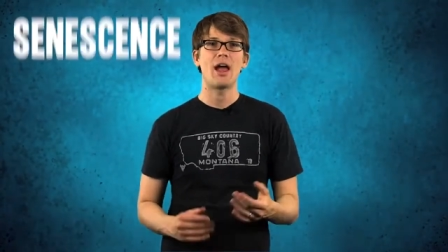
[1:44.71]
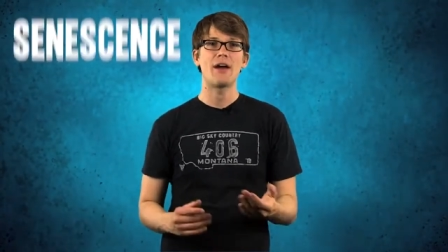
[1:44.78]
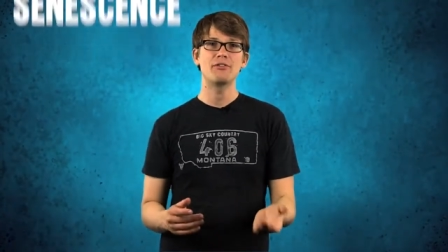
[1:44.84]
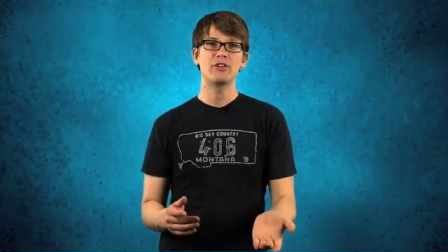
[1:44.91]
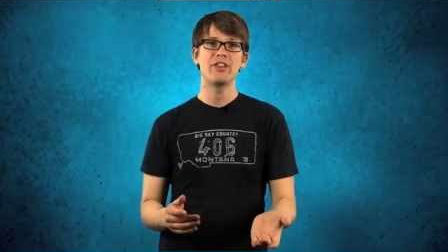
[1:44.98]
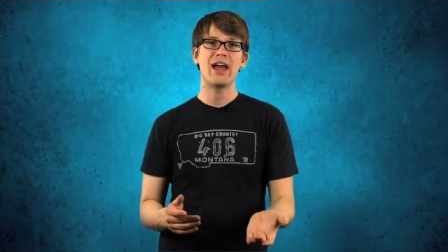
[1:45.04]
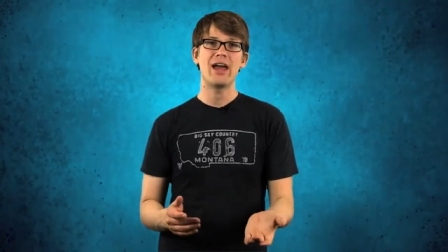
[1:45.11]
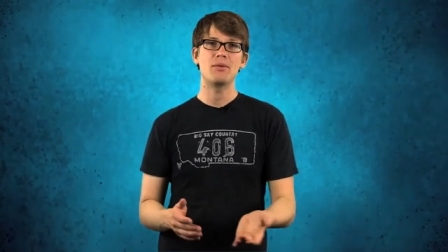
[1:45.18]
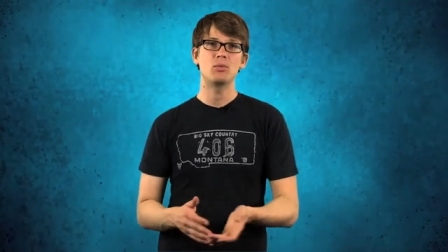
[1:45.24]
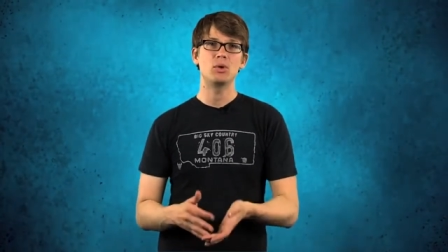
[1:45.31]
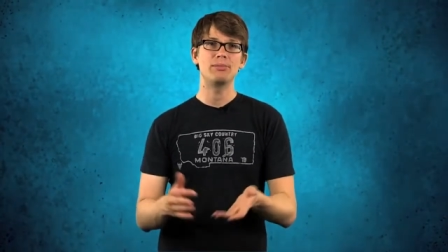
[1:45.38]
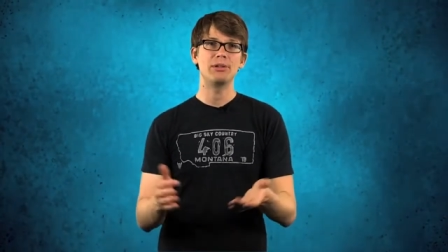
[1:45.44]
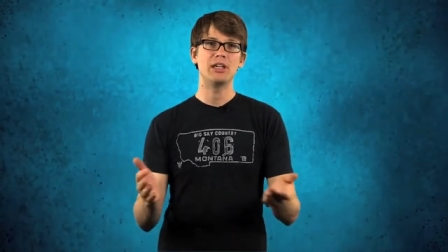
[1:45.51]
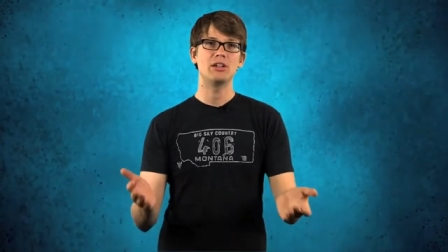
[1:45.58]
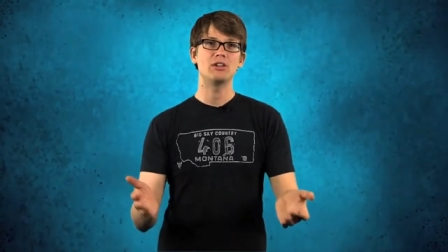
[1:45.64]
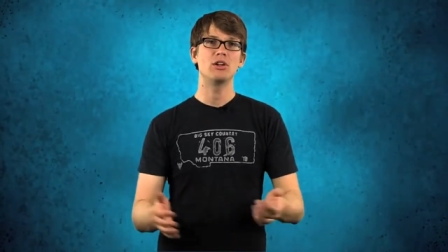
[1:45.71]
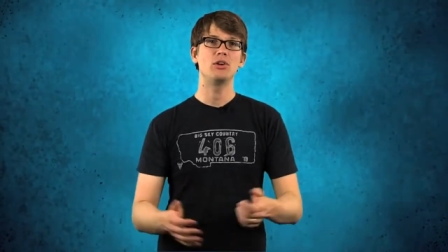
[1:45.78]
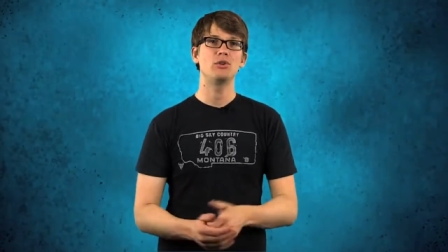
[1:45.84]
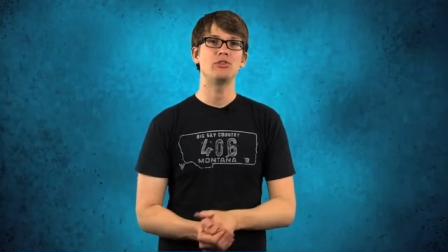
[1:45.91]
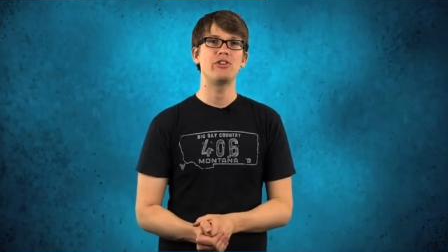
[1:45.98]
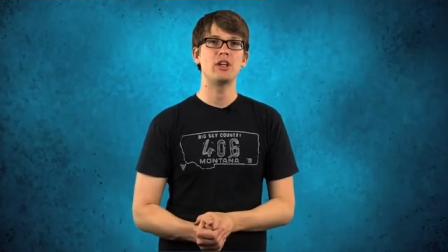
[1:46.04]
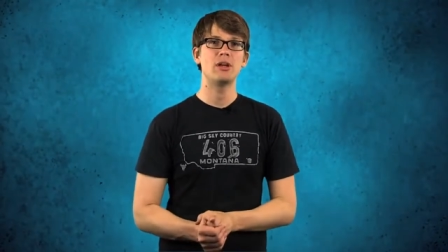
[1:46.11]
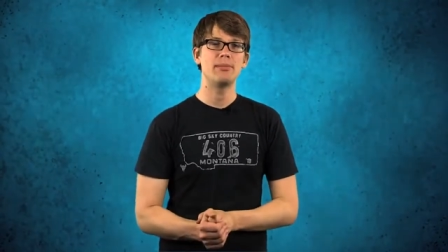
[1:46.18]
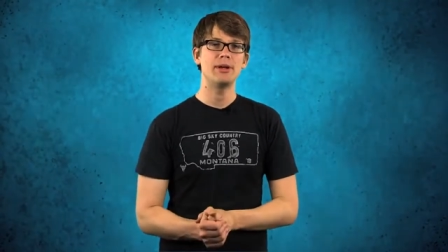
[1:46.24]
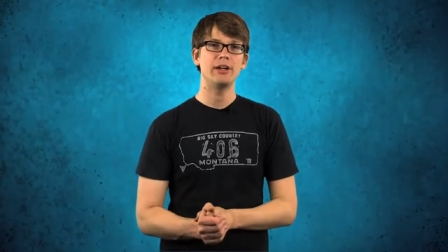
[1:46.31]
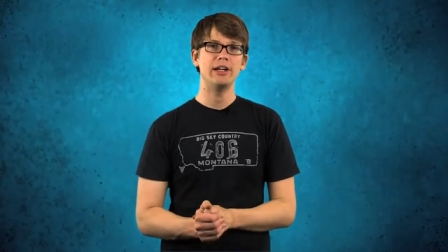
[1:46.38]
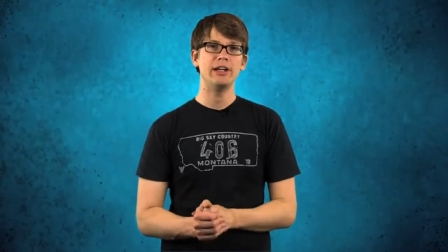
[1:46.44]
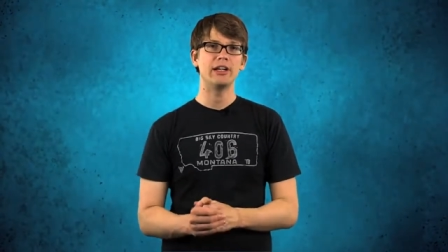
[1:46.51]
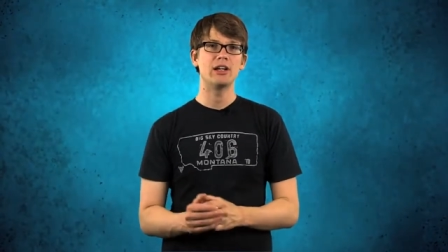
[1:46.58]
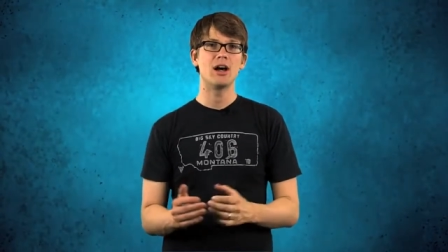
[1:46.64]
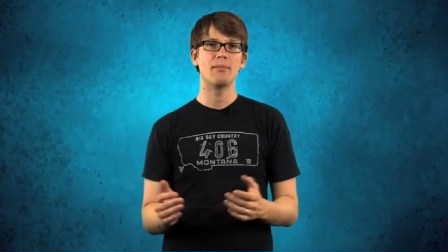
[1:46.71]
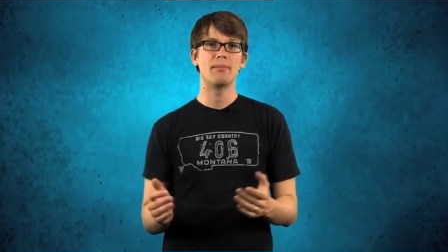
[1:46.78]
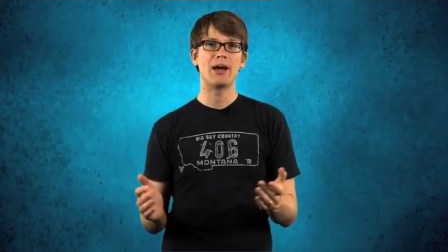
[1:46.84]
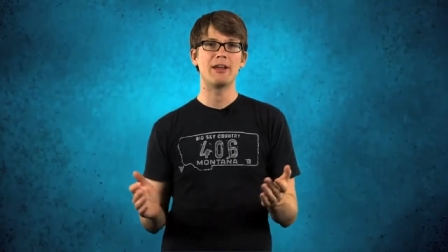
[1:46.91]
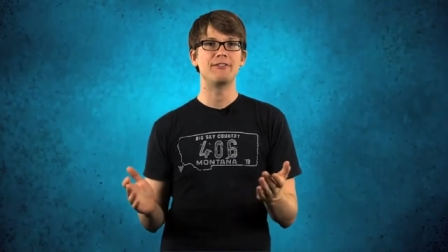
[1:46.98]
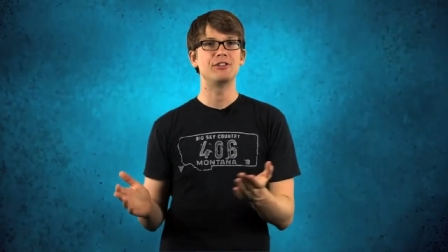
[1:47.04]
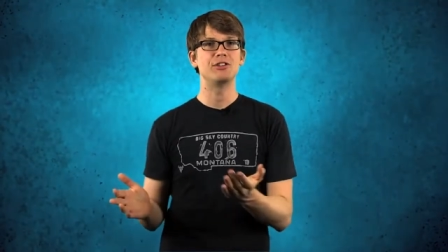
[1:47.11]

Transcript: After that, we begin to lose the ability to combat